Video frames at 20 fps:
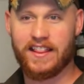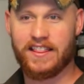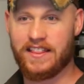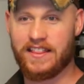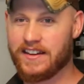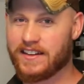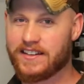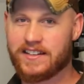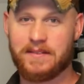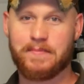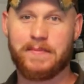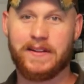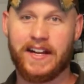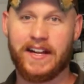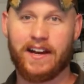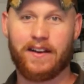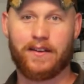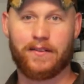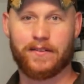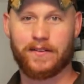They're
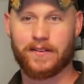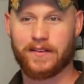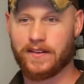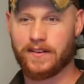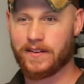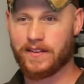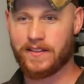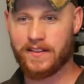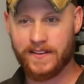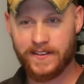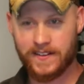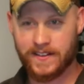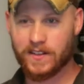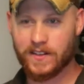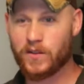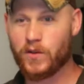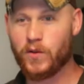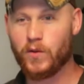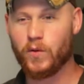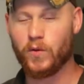coming out. They're
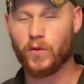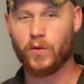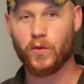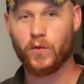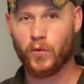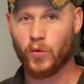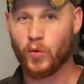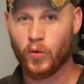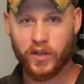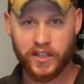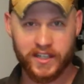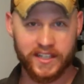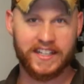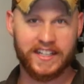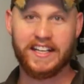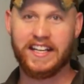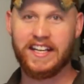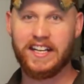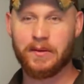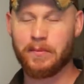gonna cool. We're
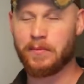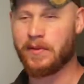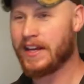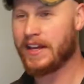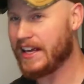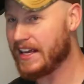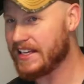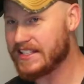gonna eat them.